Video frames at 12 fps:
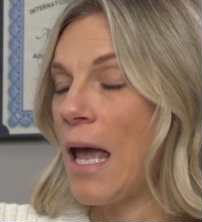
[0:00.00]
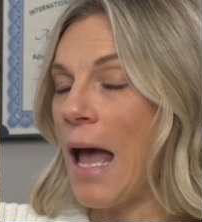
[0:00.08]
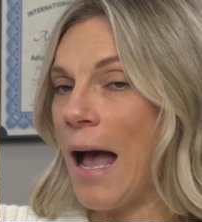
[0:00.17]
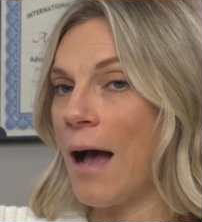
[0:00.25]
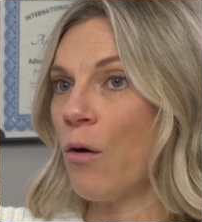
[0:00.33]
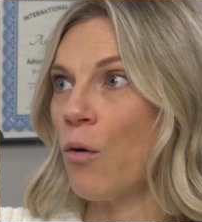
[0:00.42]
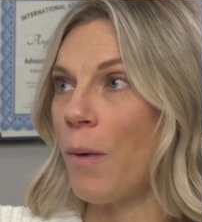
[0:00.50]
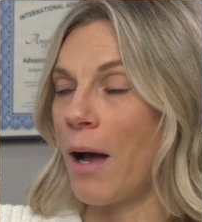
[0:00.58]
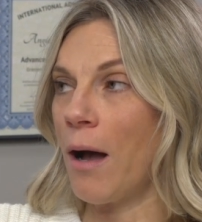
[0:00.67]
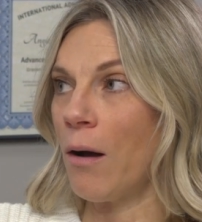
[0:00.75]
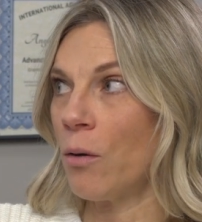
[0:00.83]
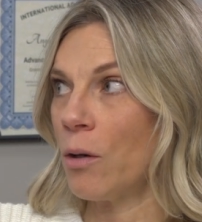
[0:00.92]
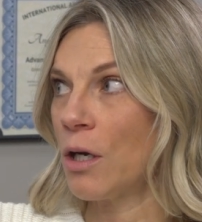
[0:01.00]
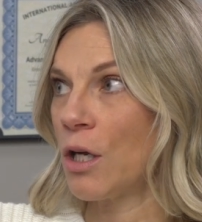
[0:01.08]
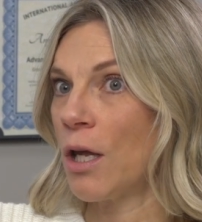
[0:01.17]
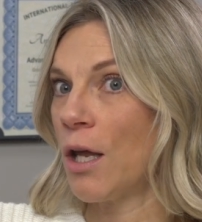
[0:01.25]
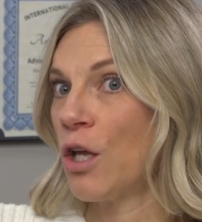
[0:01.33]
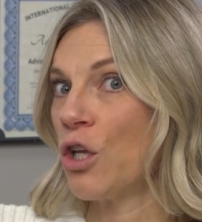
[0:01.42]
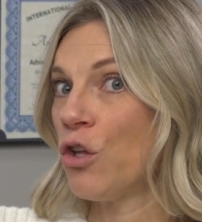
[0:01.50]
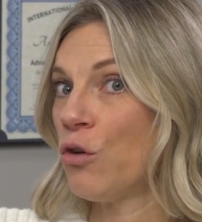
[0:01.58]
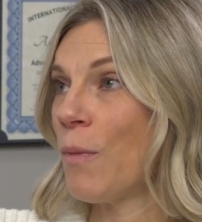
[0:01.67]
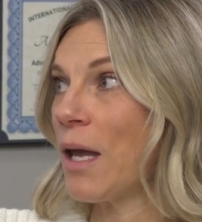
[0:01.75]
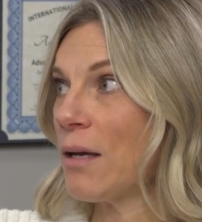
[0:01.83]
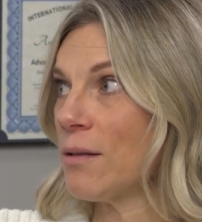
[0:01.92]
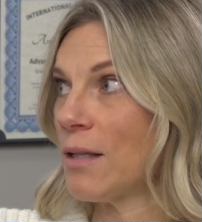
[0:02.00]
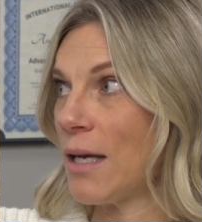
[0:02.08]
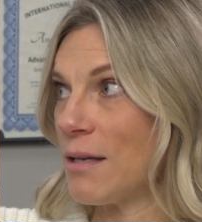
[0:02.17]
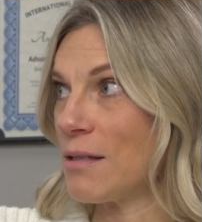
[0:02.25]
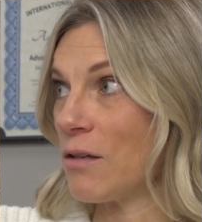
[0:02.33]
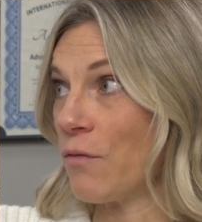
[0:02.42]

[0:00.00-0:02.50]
How about you make a list